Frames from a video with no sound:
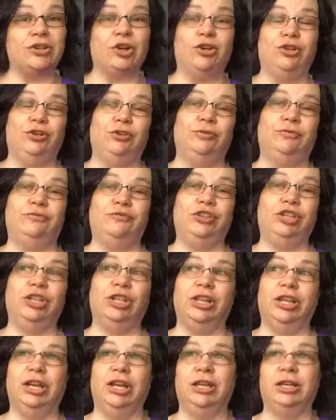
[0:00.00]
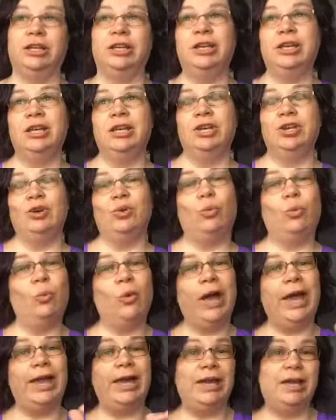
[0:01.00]
Are you feeling
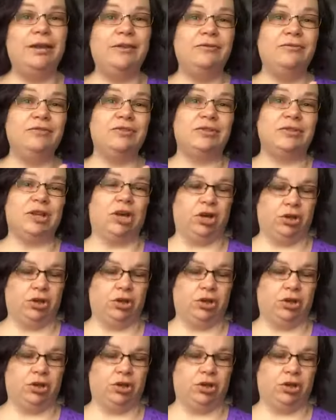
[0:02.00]
waves?